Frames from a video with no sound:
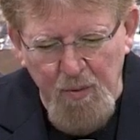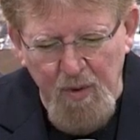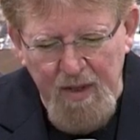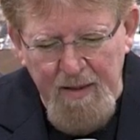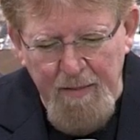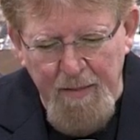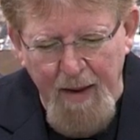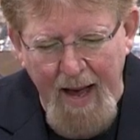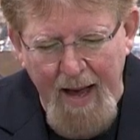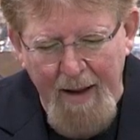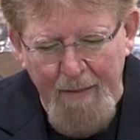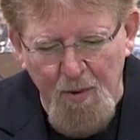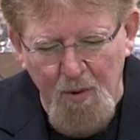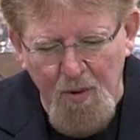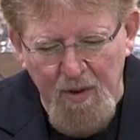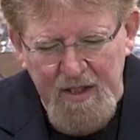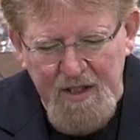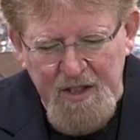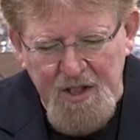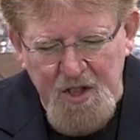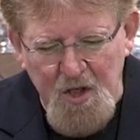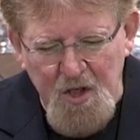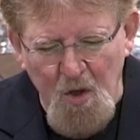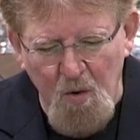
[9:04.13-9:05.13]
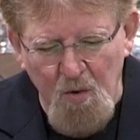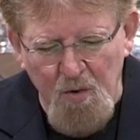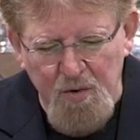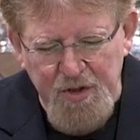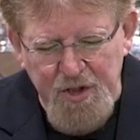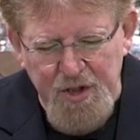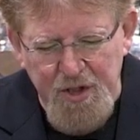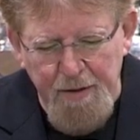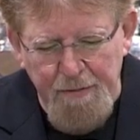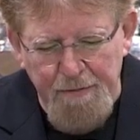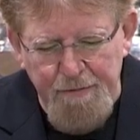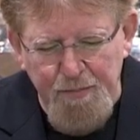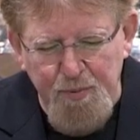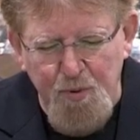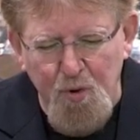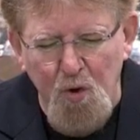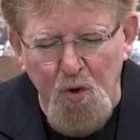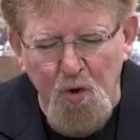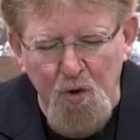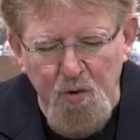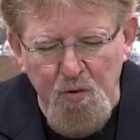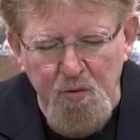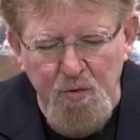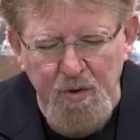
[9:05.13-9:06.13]
the Bible extols the
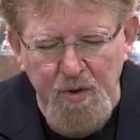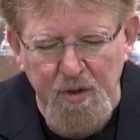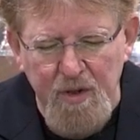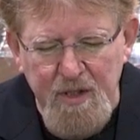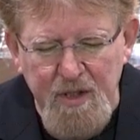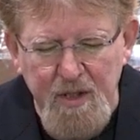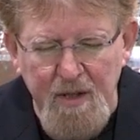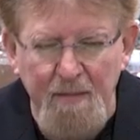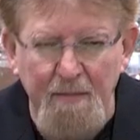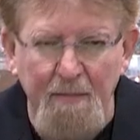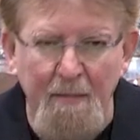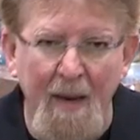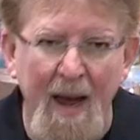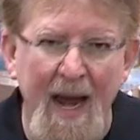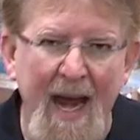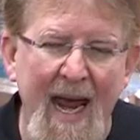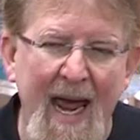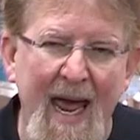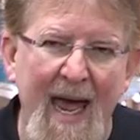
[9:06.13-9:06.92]
prudent man